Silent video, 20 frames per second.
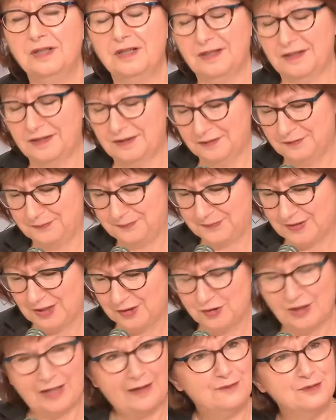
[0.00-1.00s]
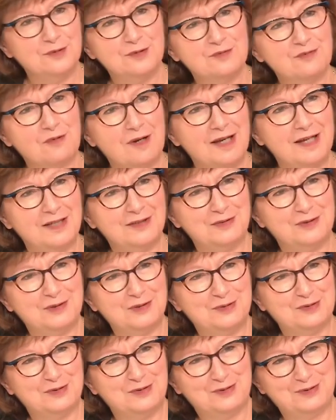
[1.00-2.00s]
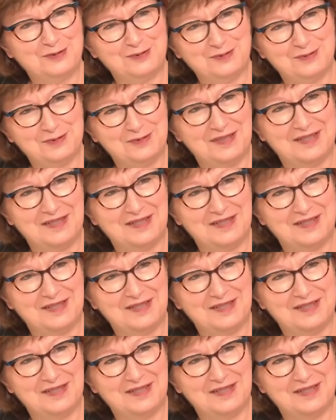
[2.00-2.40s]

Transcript: um, you have no right, you know, to, to